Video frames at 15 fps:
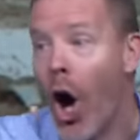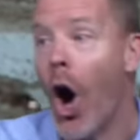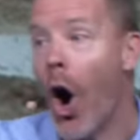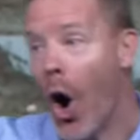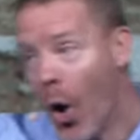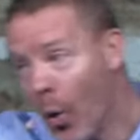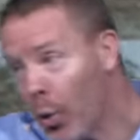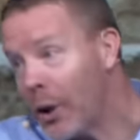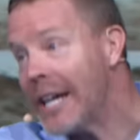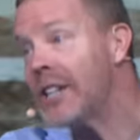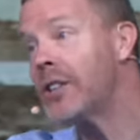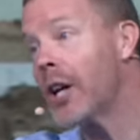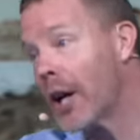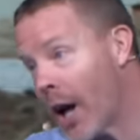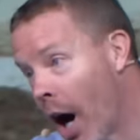only
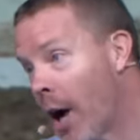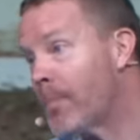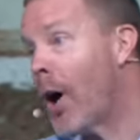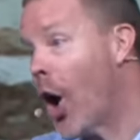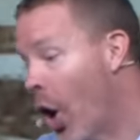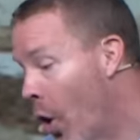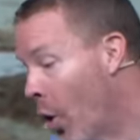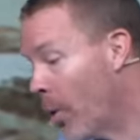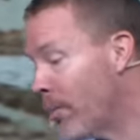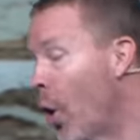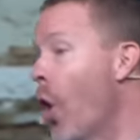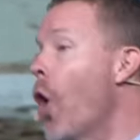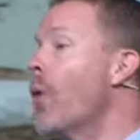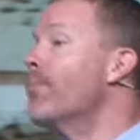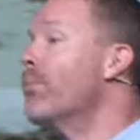to come home
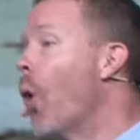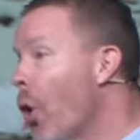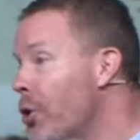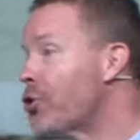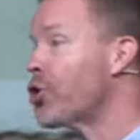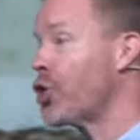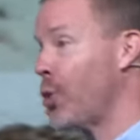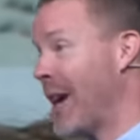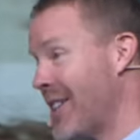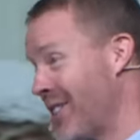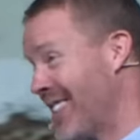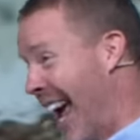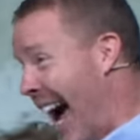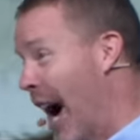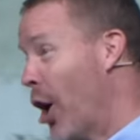more
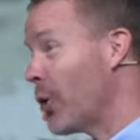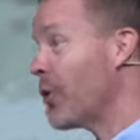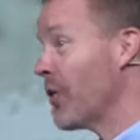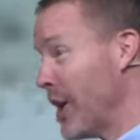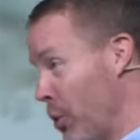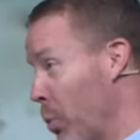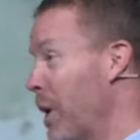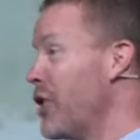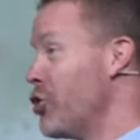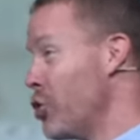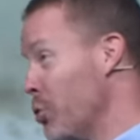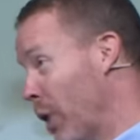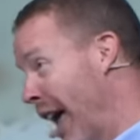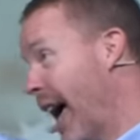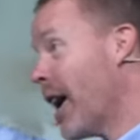stressed out than when
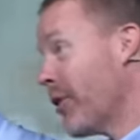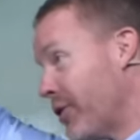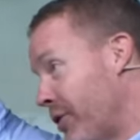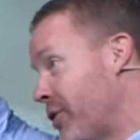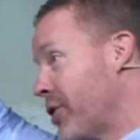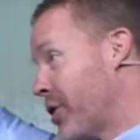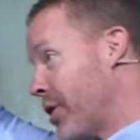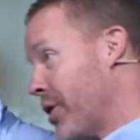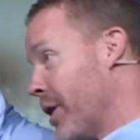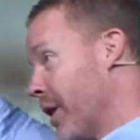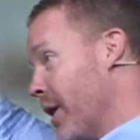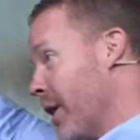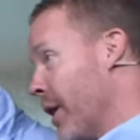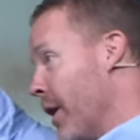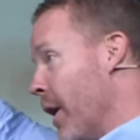you left?
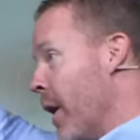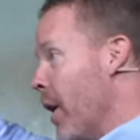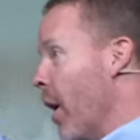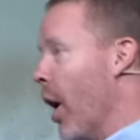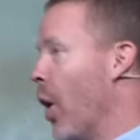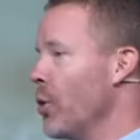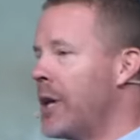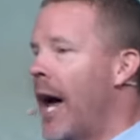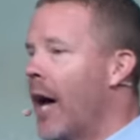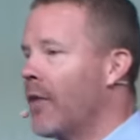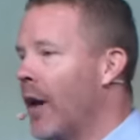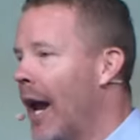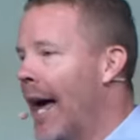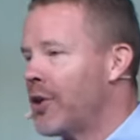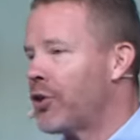Oh, yeah,
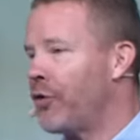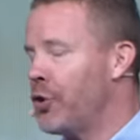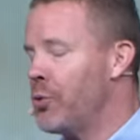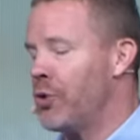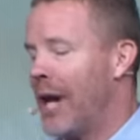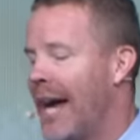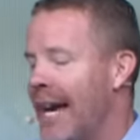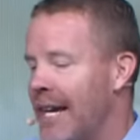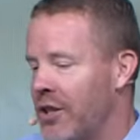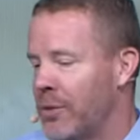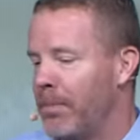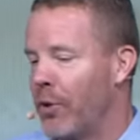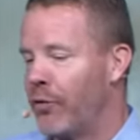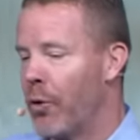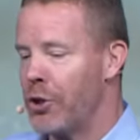the last few days
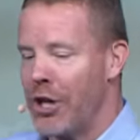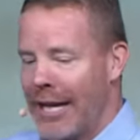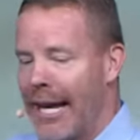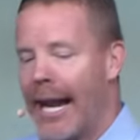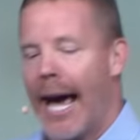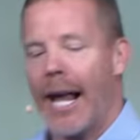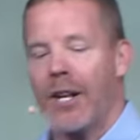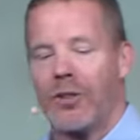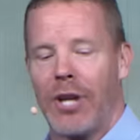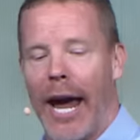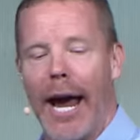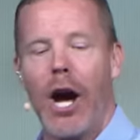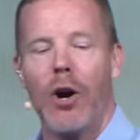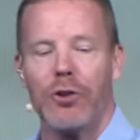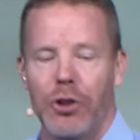before you get out of
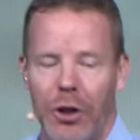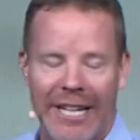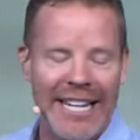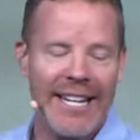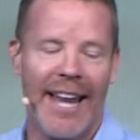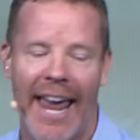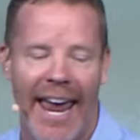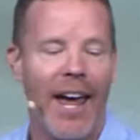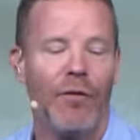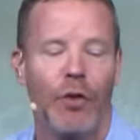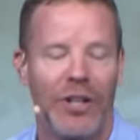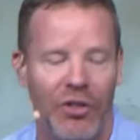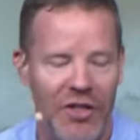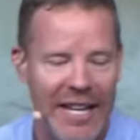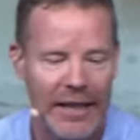town, you're getting
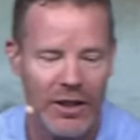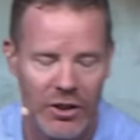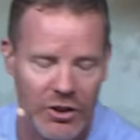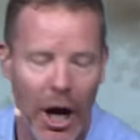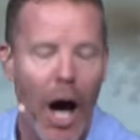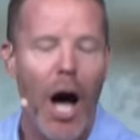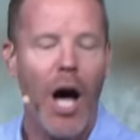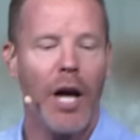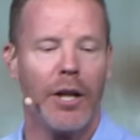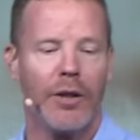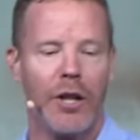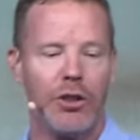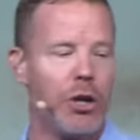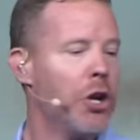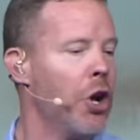everything done. And
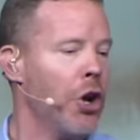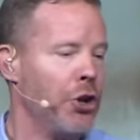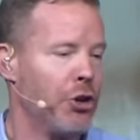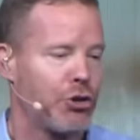then you're,